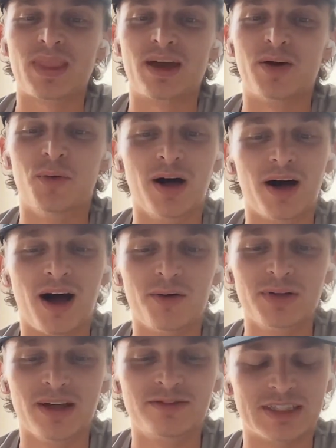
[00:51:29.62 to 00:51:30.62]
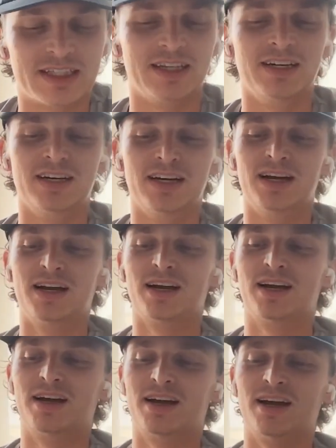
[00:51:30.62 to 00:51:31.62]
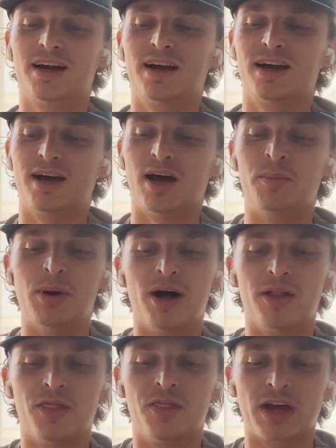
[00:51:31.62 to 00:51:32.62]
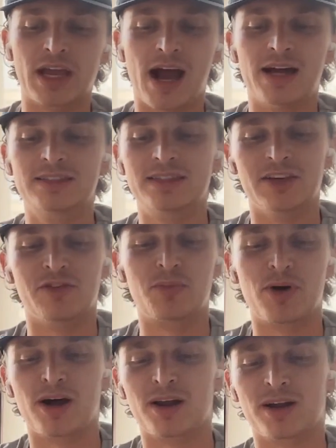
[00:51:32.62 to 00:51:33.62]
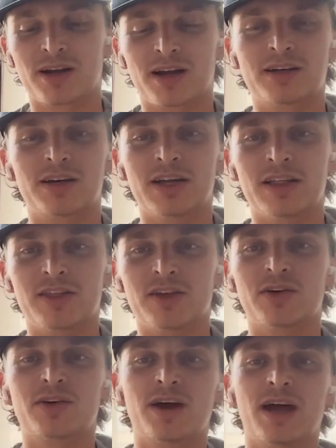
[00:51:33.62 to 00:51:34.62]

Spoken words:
Well, I would love to hear about the guides that you've brought on underneath you.